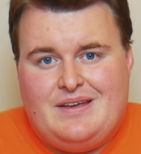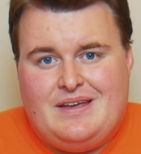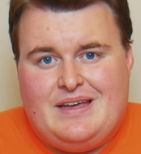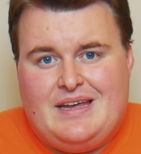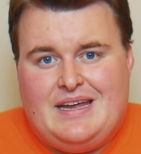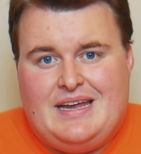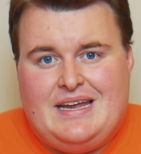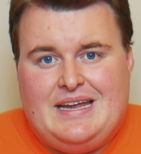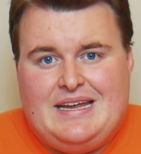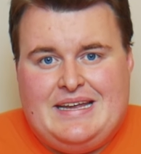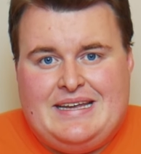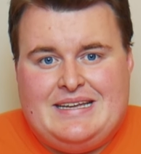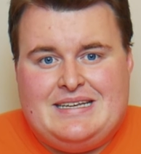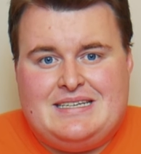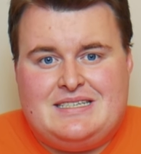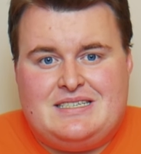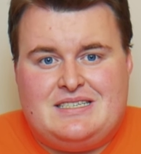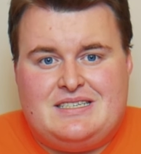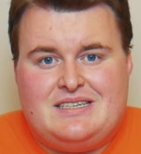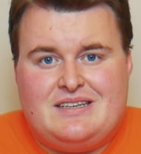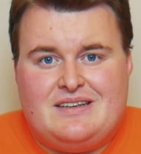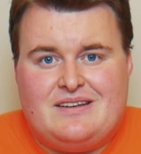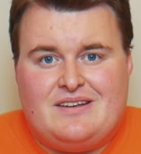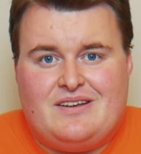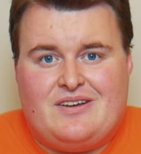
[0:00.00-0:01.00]
It
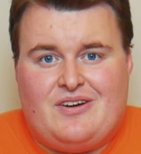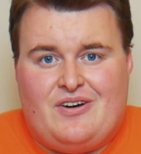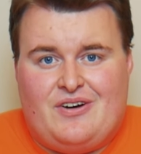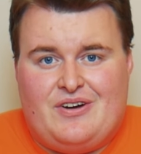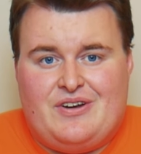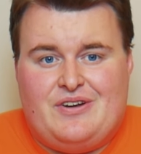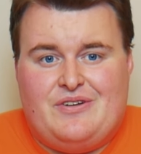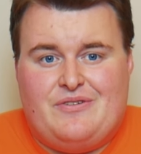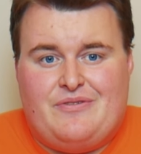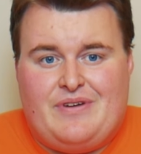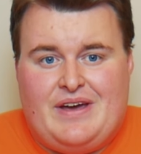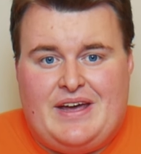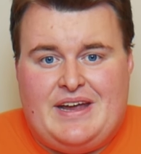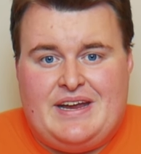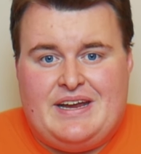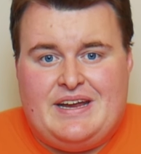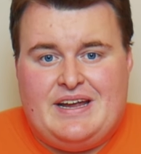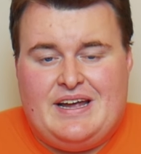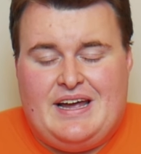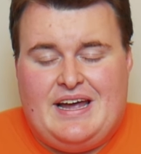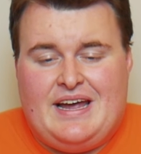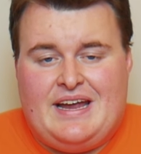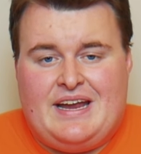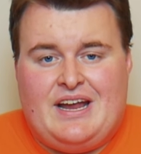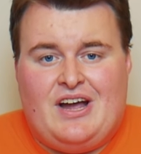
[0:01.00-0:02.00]
is kind of a
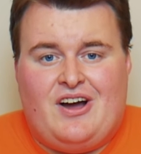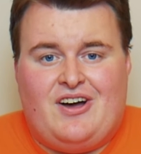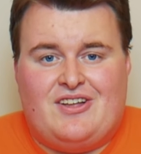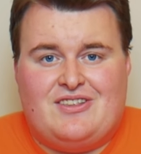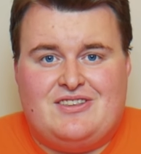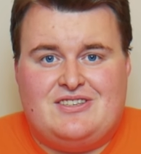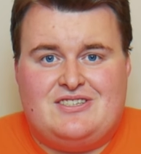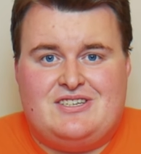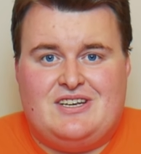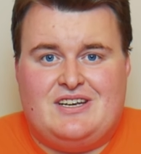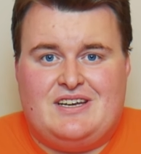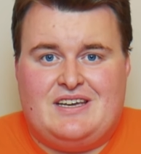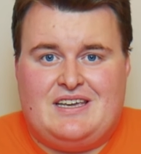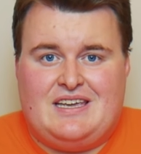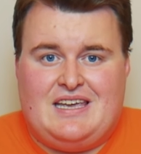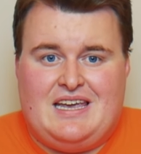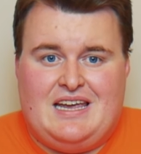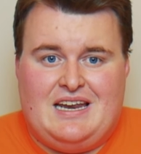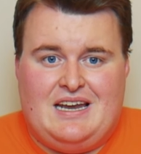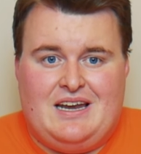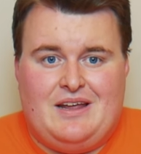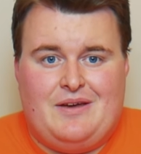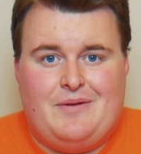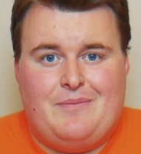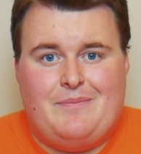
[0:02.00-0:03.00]

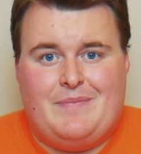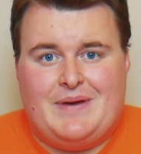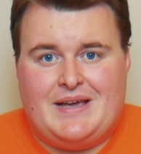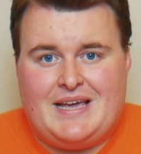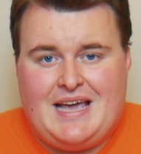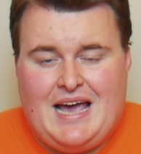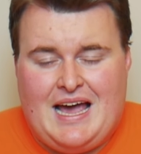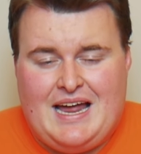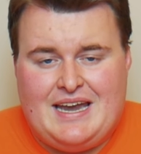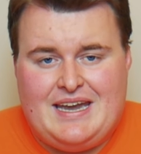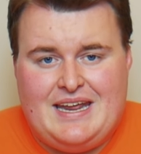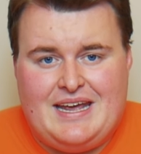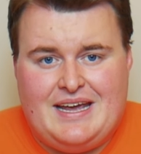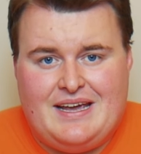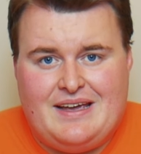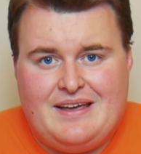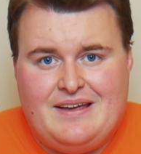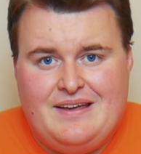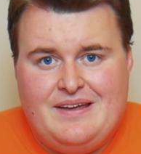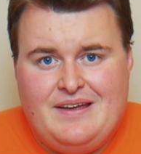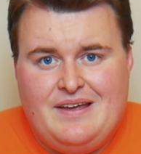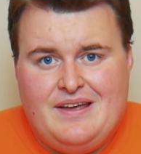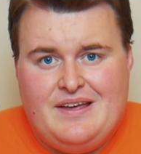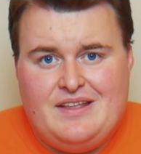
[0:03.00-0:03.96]
hunter-killer mechanic.